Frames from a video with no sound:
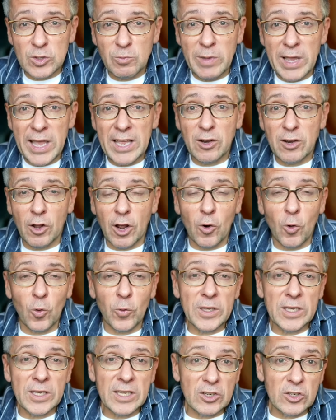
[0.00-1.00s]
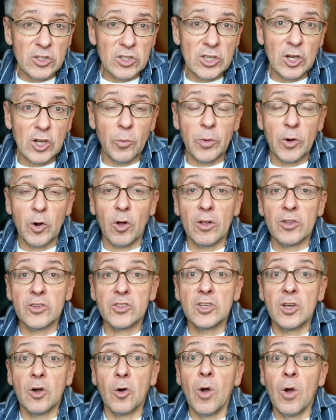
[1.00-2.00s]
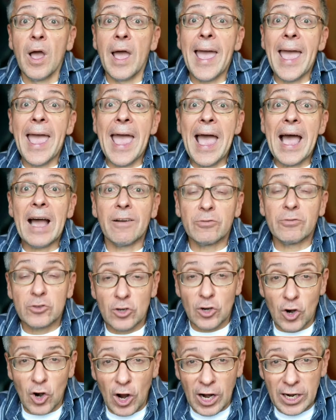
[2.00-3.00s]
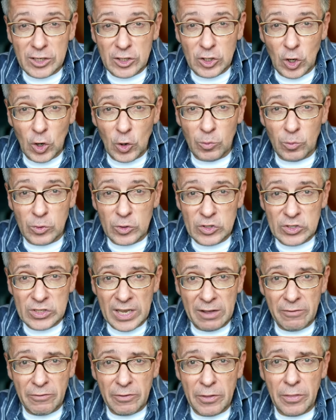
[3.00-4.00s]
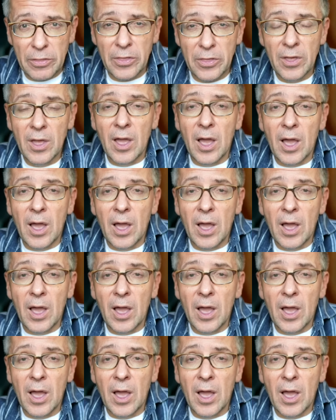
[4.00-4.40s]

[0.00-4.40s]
was made not only years ago, but also after October 7th.